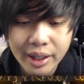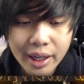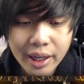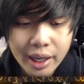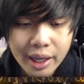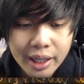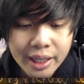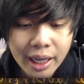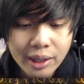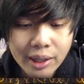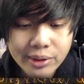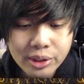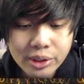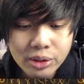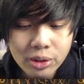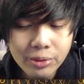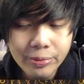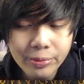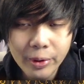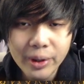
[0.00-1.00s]
Now,
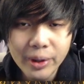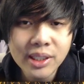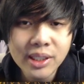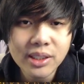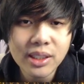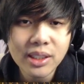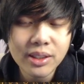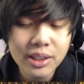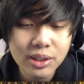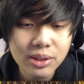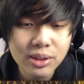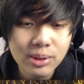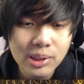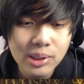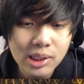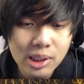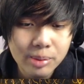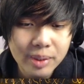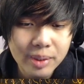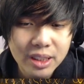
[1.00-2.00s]
so far, it doesn't look too
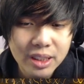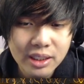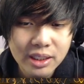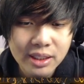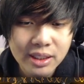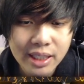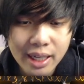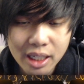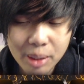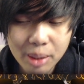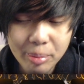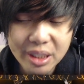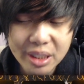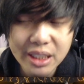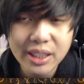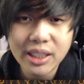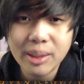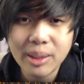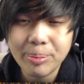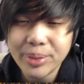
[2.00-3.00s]
suspicious. Anybody
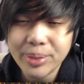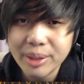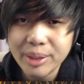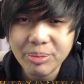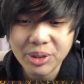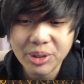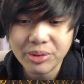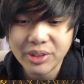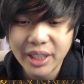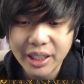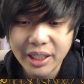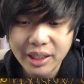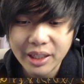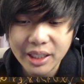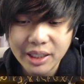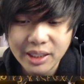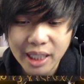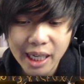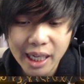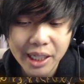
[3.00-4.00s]
could have played moves like
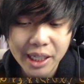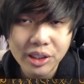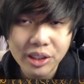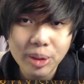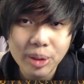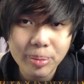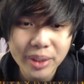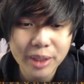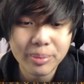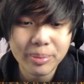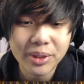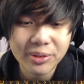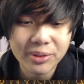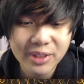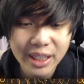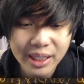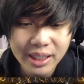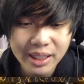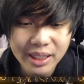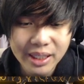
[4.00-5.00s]
these. I could have played moves
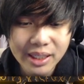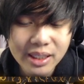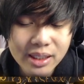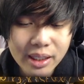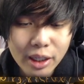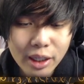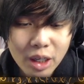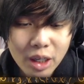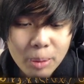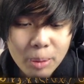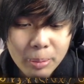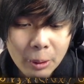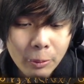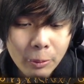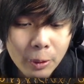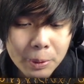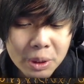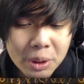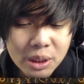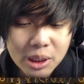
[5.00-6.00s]
like these. But
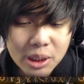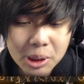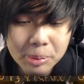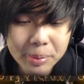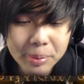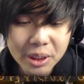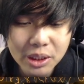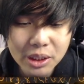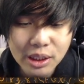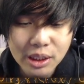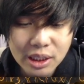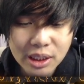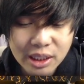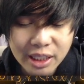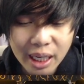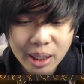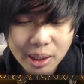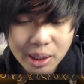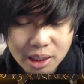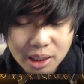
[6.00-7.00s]
what was suspicious is
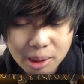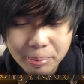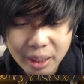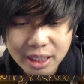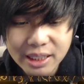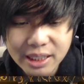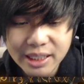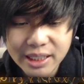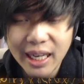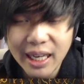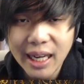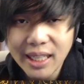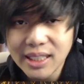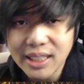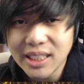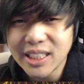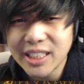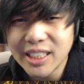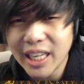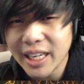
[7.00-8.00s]
how he spent 10
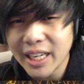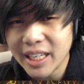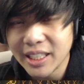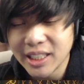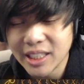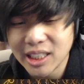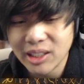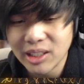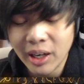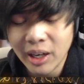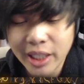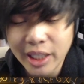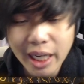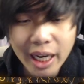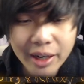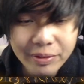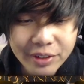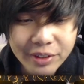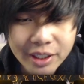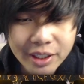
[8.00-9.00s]
seconds on
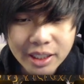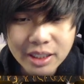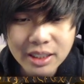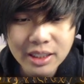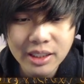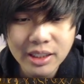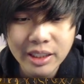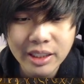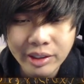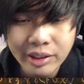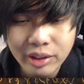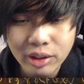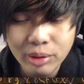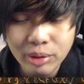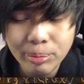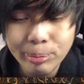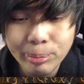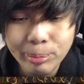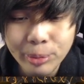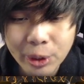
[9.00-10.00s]
every
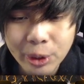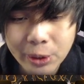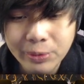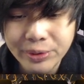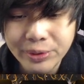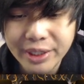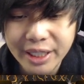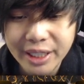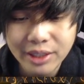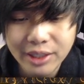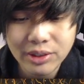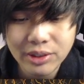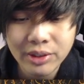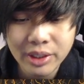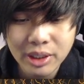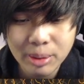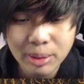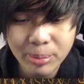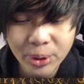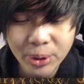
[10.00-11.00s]
single move to get to
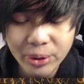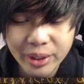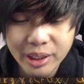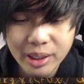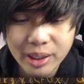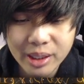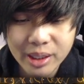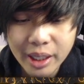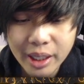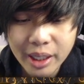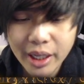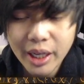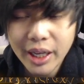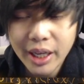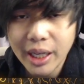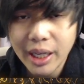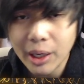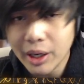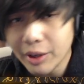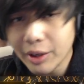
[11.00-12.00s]
this point.
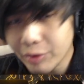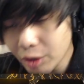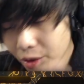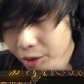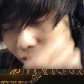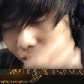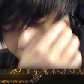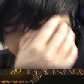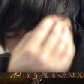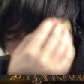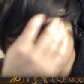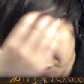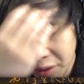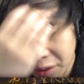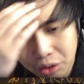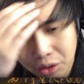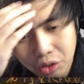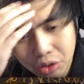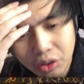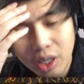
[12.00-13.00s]
Now, if you're a
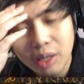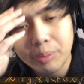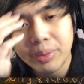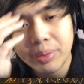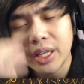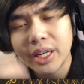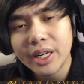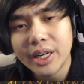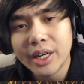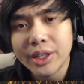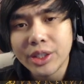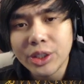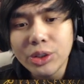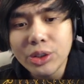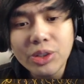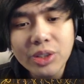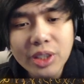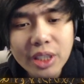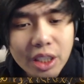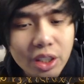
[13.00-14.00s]
very strong player,
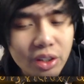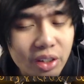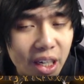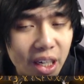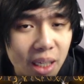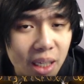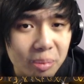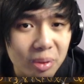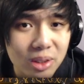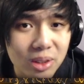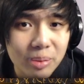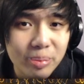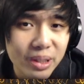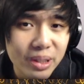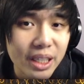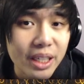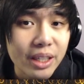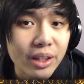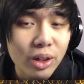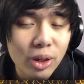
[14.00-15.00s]
usually you're able to
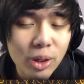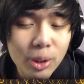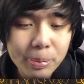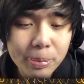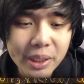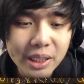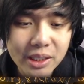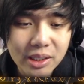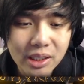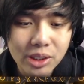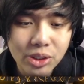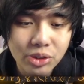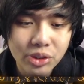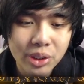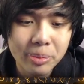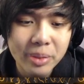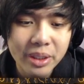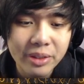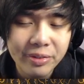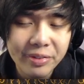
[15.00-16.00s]
play the openings
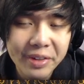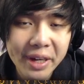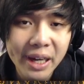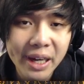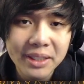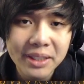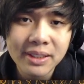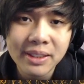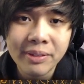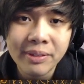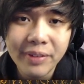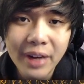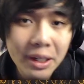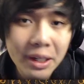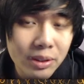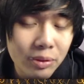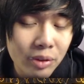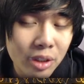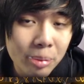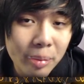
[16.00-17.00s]
extremely fast. In
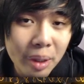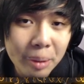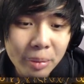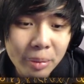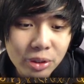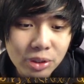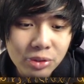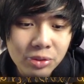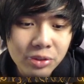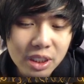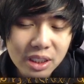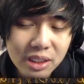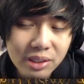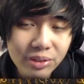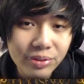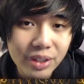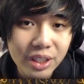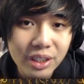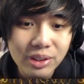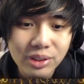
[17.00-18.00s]
fact, one of my most
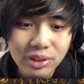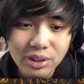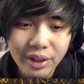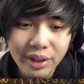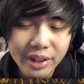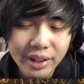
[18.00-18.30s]
recent videos talked